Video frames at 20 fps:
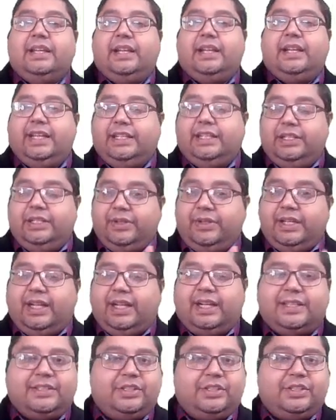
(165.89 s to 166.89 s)
And if I
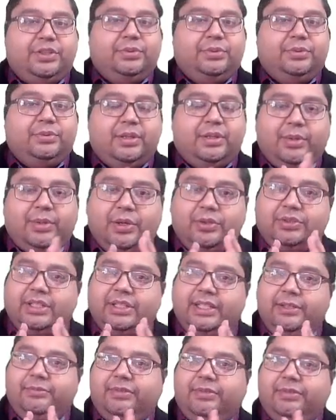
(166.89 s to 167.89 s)
ask you about the
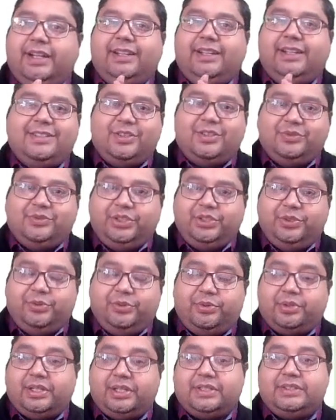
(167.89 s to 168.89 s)
lymphatics of the
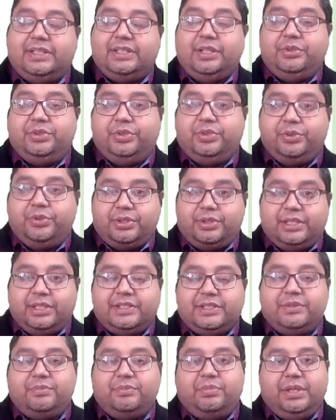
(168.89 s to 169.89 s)
uterus, now
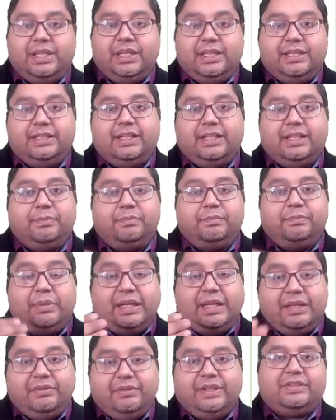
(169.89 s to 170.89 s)
uterus being a
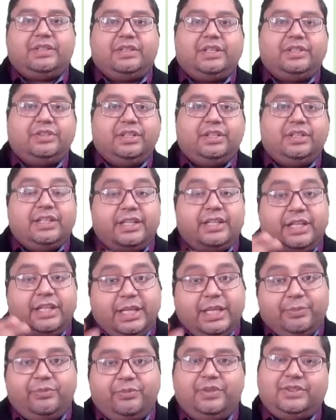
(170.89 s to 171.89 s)
pelvic structure, it's a
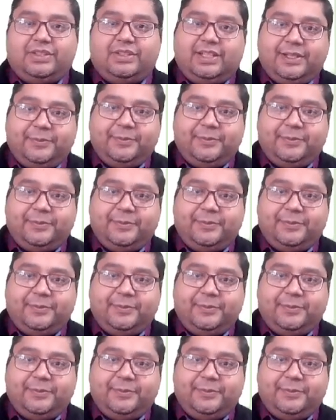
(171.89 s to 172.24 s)
deep viscera.